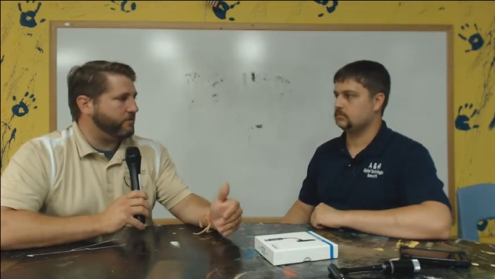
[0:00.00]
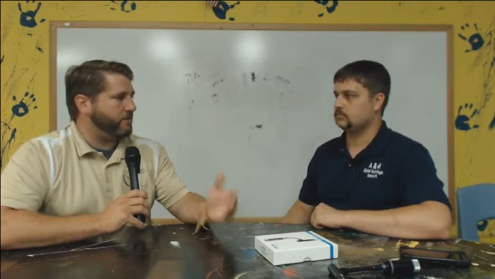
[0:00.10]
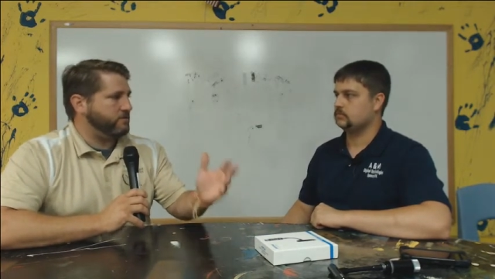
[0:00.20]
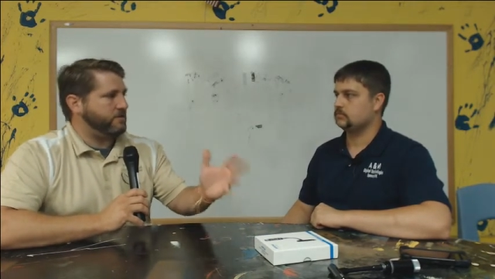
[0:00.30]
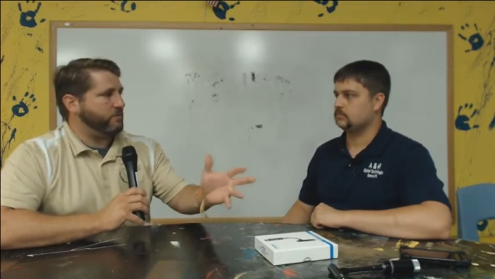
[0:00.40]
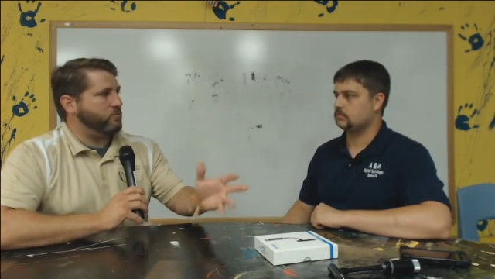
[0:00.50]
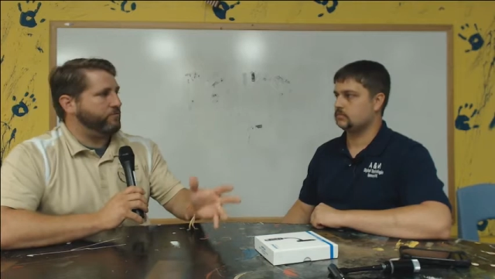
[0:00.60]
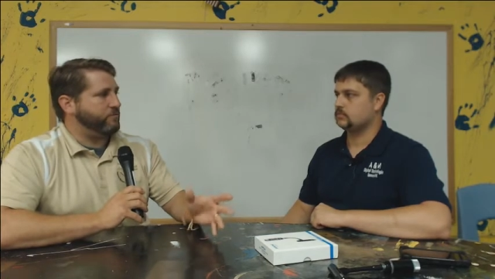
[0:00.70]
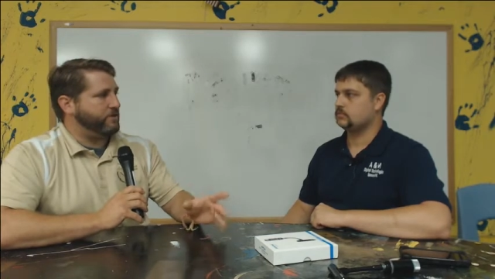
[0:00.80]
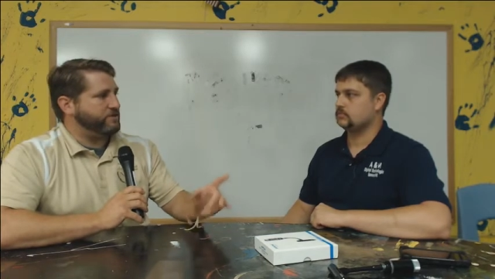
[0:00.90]
Speaker 1: of you to get more
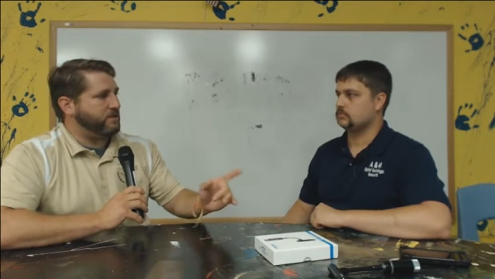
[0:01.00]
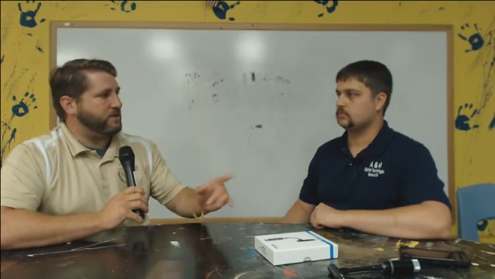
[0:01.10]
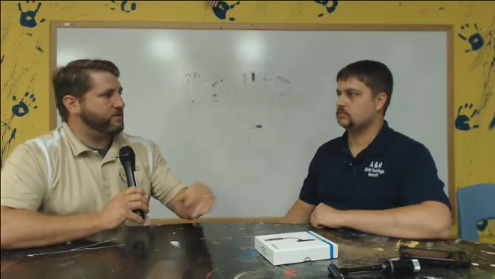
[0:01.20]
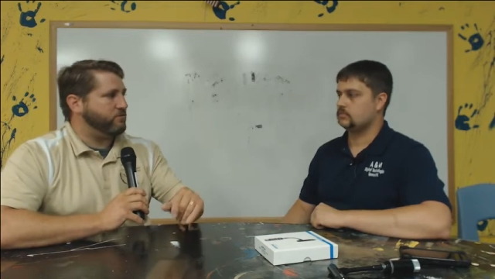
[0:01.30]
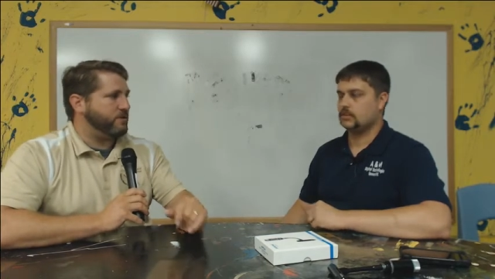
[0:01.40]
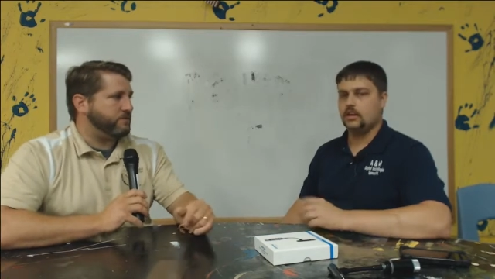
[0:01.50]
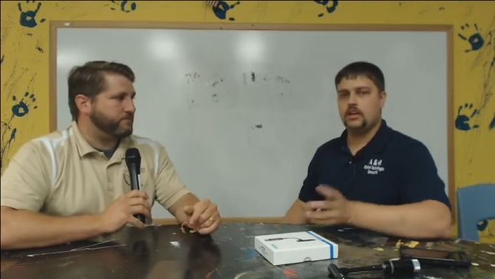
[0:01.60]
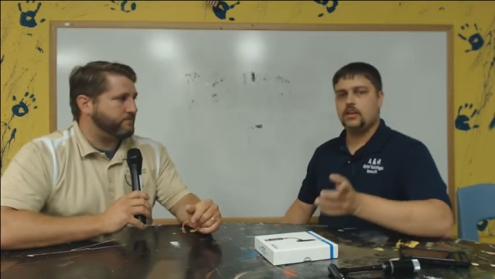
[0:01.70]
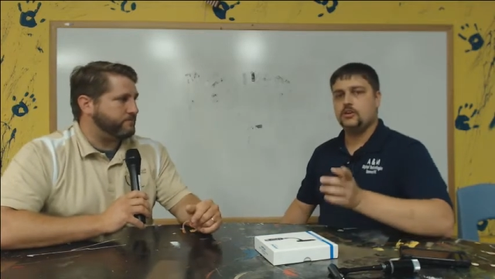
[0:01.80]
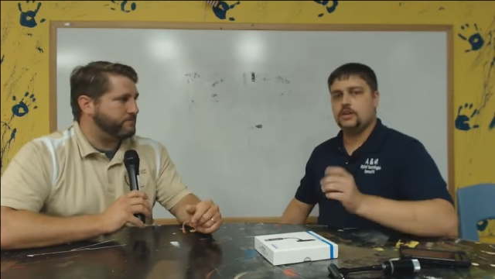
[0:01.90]
information, how they do that.
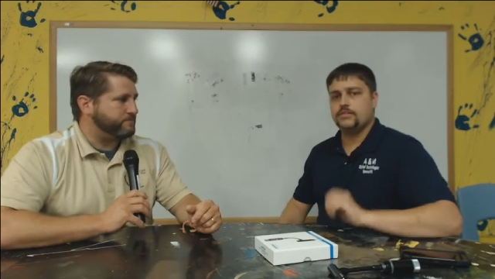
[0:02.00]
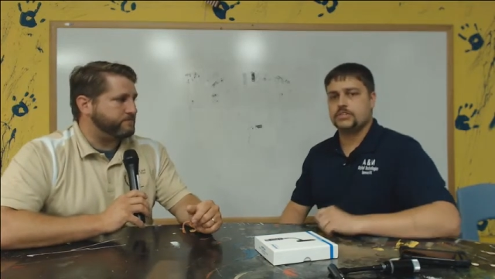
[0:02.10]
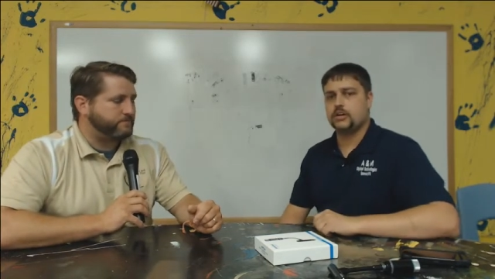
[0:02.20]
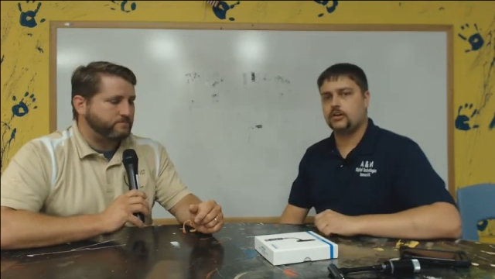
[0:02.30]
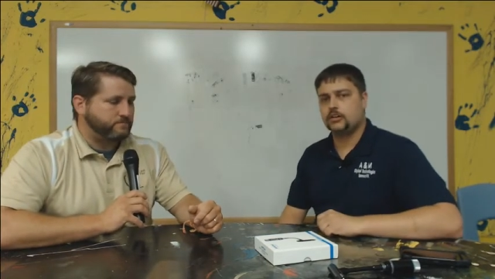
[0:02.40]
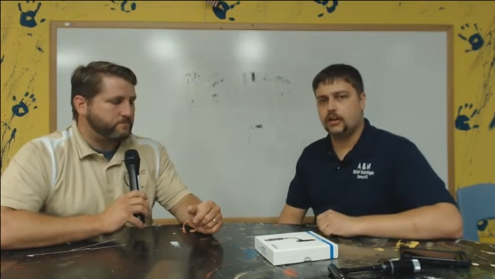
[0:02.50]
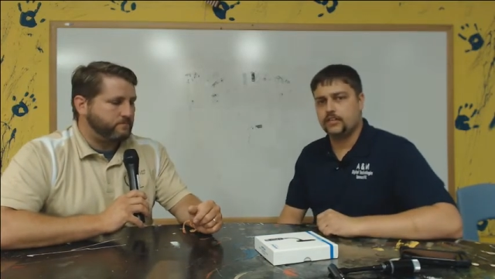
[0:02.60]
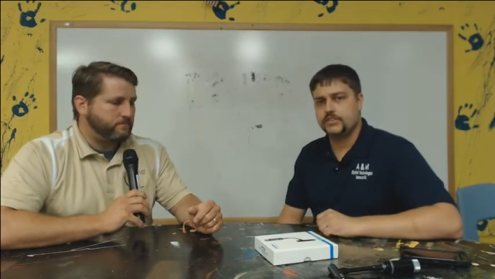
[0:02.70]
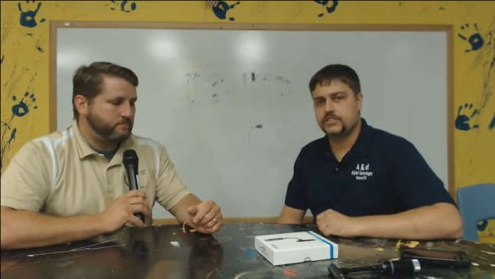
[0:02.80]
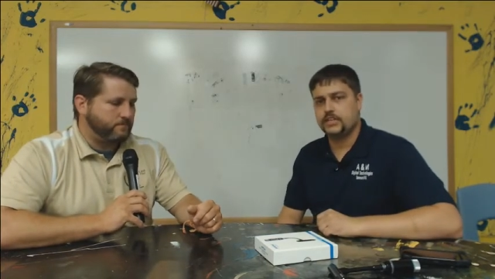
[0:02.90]
Speaker 2: You can give us a call. Our
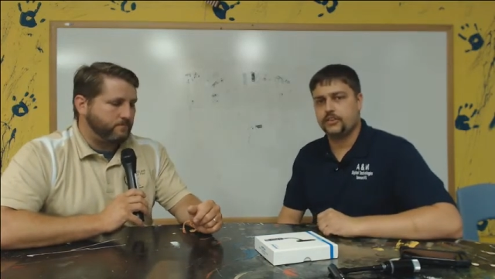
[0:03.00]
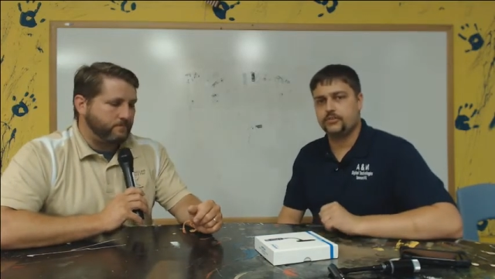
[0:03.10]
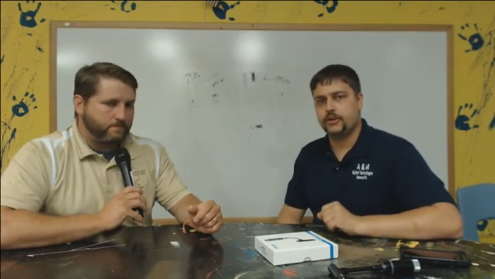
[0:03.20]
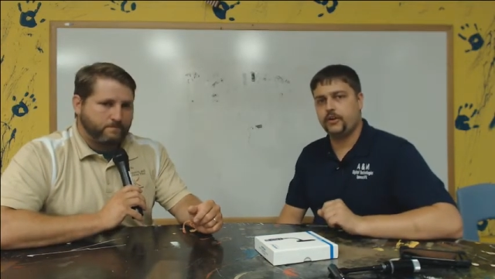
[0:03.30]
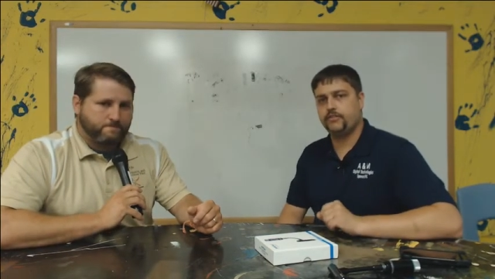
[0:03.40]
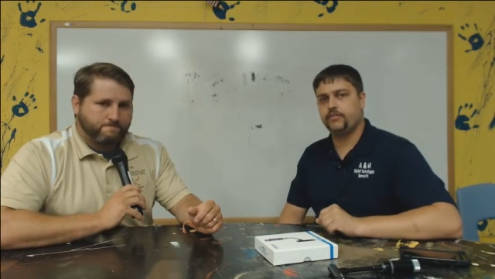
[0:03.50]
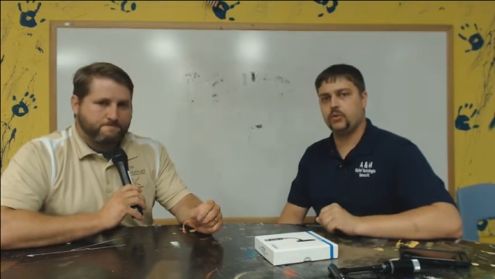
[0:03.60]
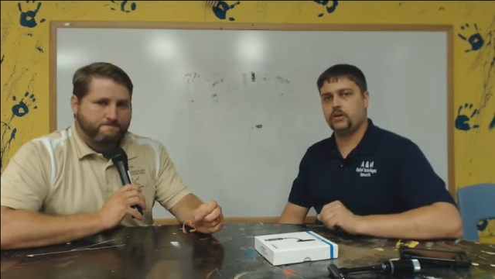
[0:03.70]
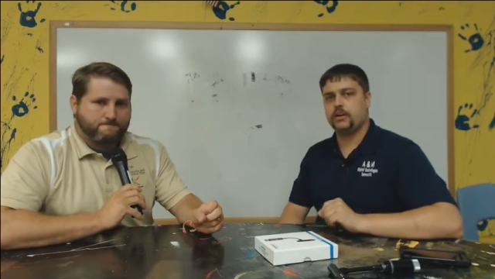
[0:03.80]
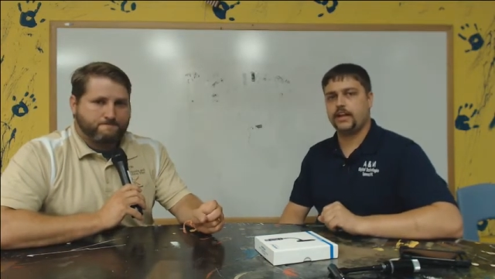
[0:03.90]
office is at
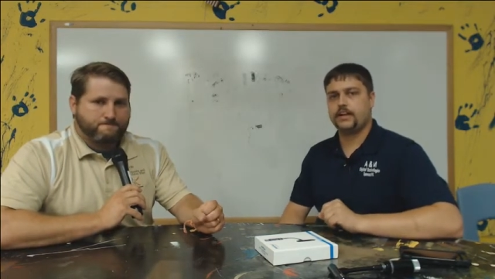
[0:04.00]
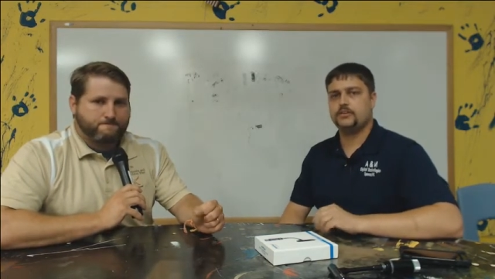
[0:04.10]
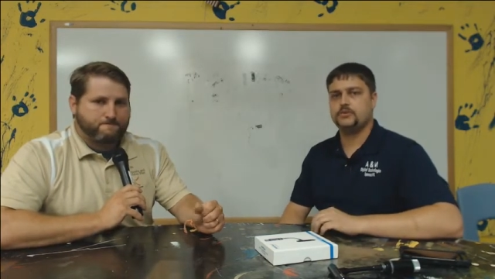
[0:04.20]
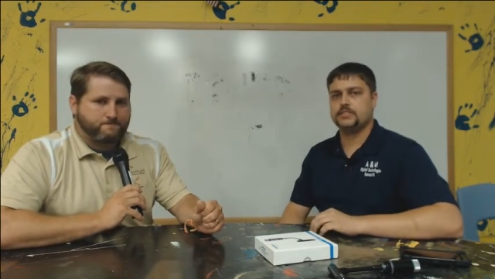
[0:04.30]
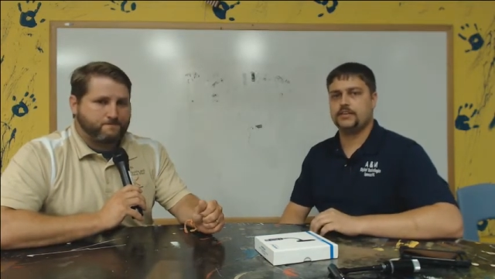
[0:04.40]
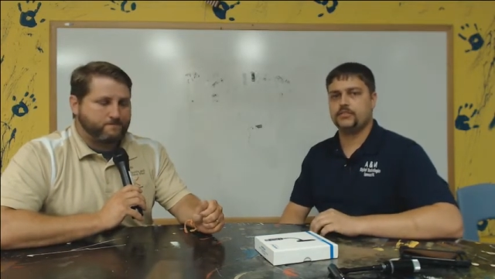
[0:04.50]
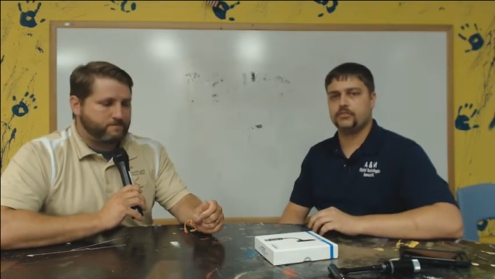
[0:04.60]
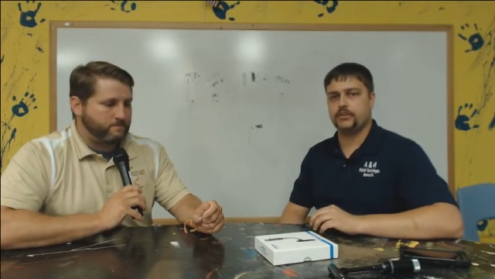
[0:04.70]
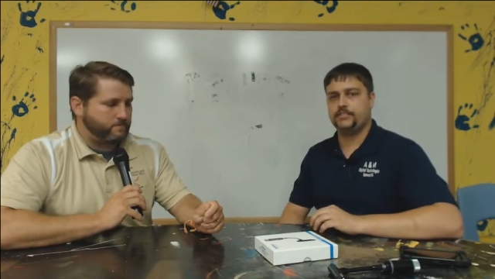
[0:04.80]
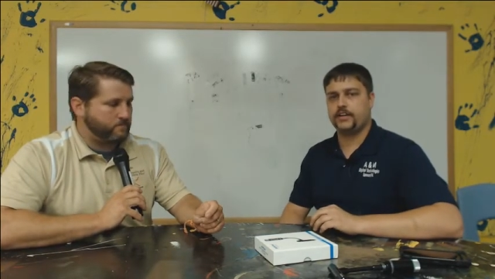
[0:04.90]
304 927
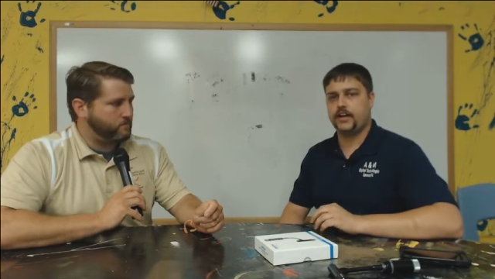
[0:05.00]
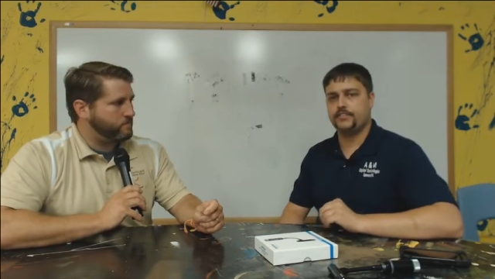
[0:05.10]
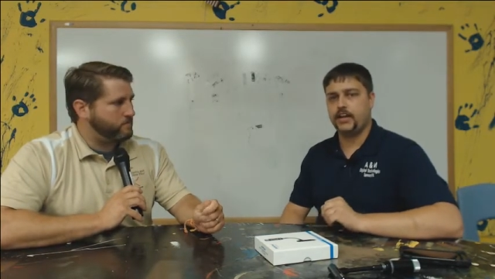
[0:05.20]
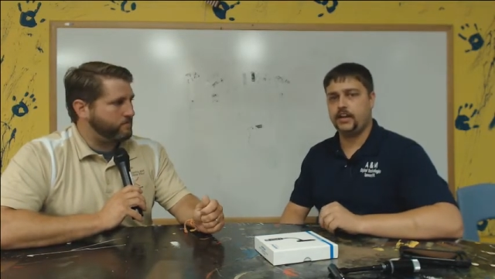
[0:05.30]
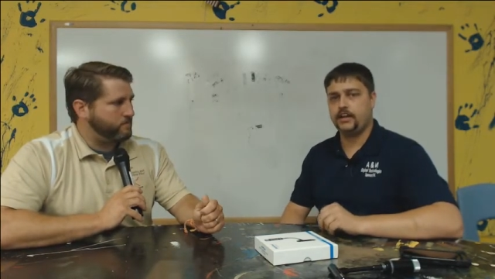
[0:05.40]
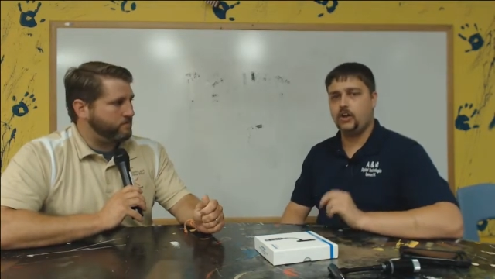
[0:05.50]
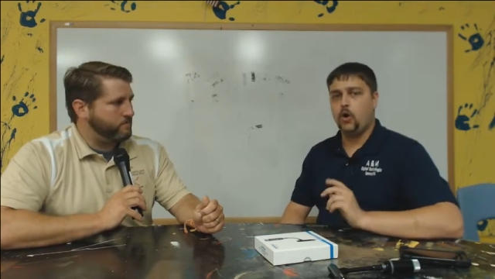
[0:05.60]
3588